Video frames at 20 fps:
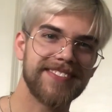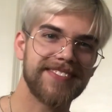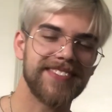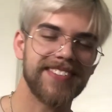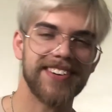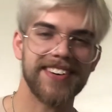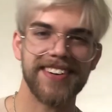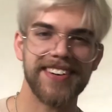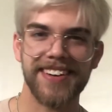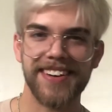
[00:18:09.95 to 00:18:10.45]

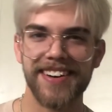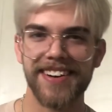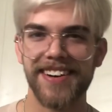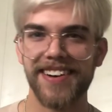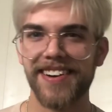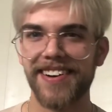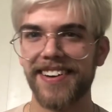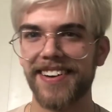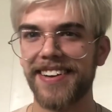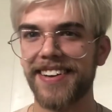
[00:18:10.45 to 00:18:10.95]

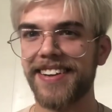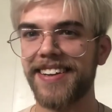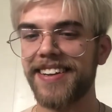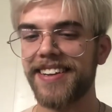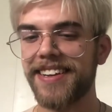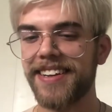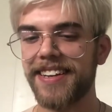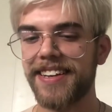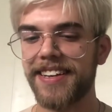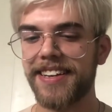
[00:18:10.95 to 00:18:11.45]
But
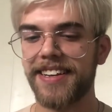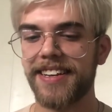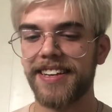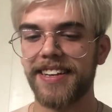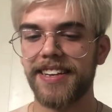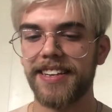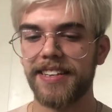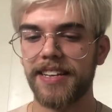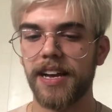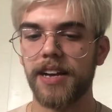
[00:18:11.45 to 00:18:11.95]

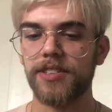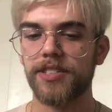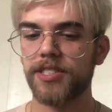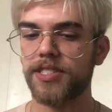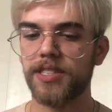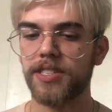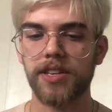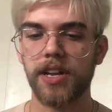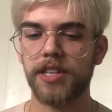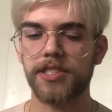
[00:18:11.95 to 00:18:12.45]
yeah,
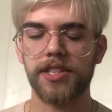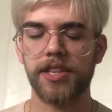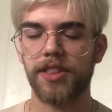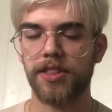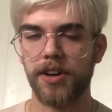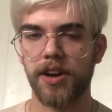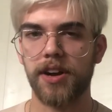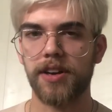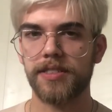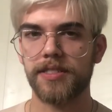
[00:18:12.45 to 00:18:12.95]
just lots of
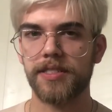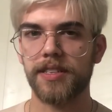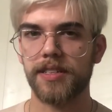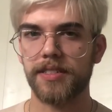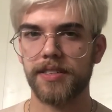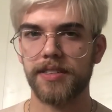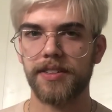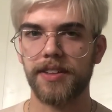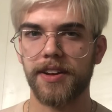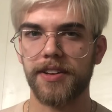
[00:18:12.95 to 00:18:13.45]
thoughts
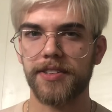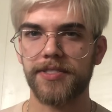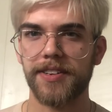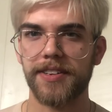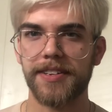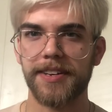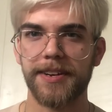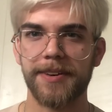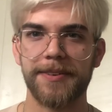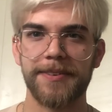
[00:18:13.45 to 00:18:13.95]

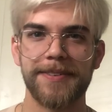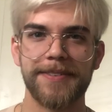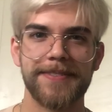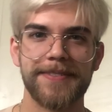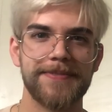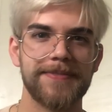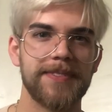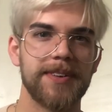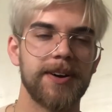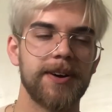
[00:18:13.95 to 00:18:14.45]
right now.
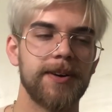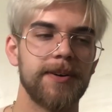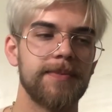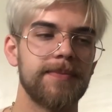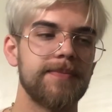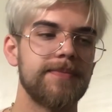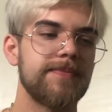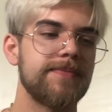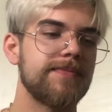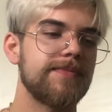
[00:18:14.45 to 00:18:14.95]

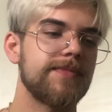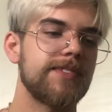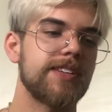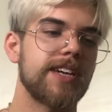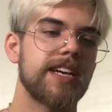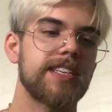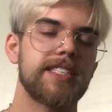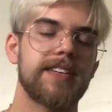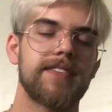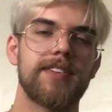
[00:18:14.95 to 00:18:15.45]

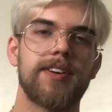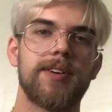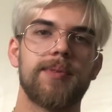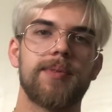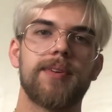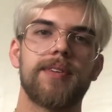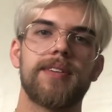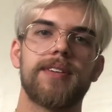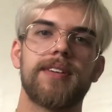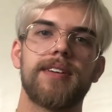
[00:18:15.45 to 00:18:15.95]
You guys have a good
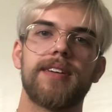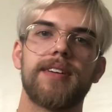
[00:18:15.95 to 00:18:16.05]
one.